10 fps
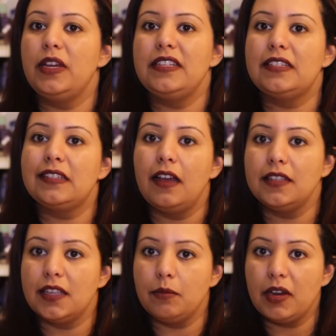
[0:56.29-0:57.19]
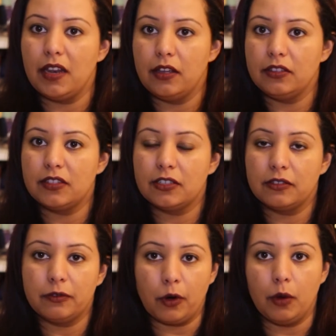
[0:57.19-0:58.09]
is size up clothes
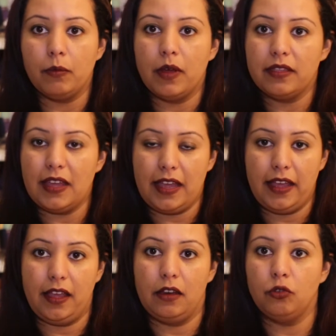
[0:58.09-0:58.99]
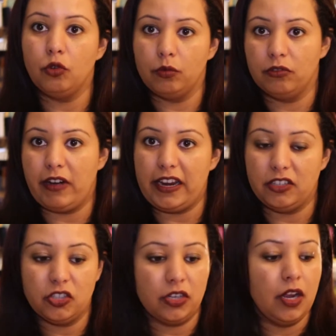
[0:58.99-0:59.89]
from their normal
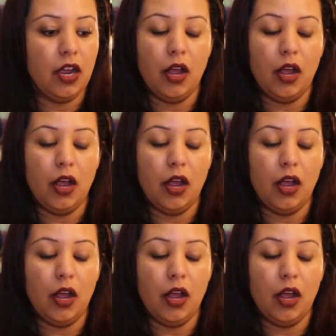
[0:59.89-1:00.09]
range,